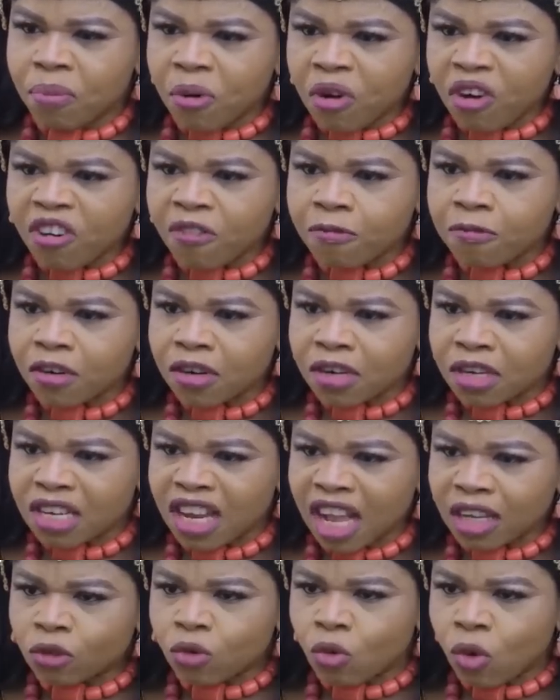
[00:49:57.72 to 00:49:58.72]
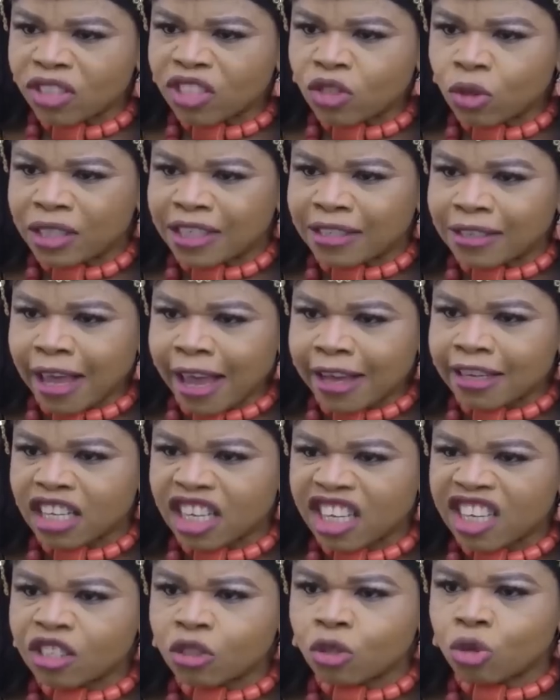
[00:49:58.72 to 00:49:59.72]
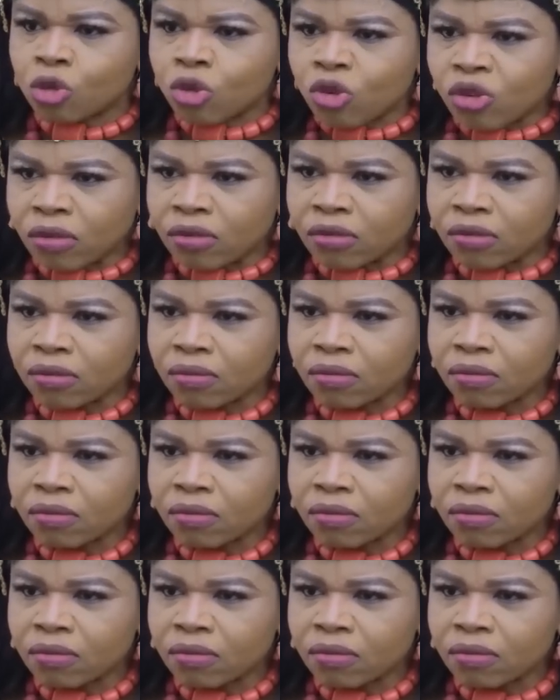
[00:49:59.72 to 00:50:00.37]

Prove that what you said is true.